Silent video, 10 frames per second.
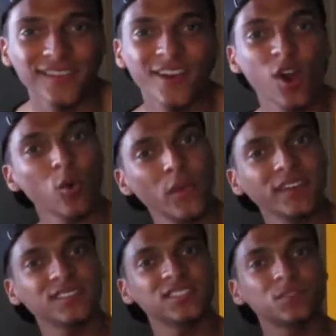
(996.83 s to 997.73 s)
in our
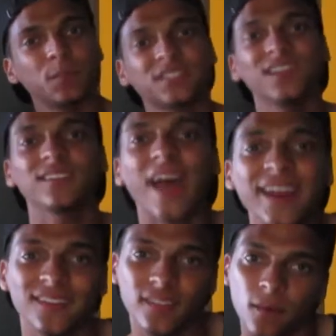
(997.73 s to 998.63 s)
weaknesses, but
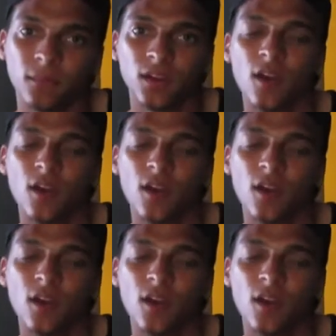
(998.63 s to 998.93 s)
delight in them.